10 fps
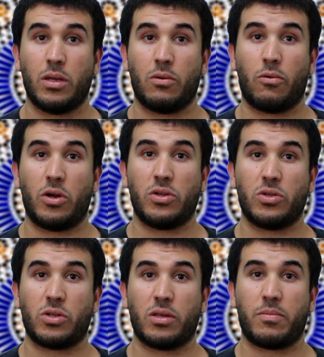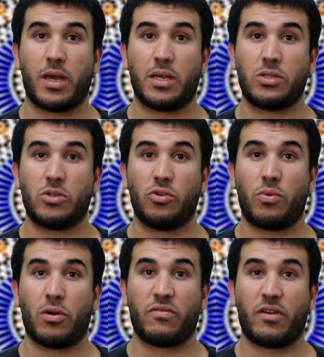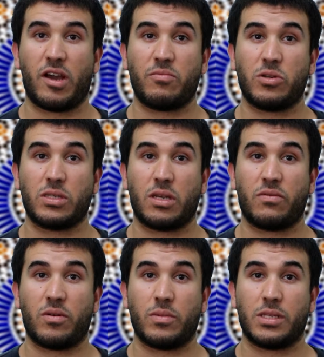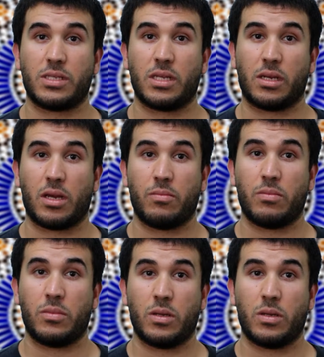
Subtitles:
One usually pays 2.5% from this income.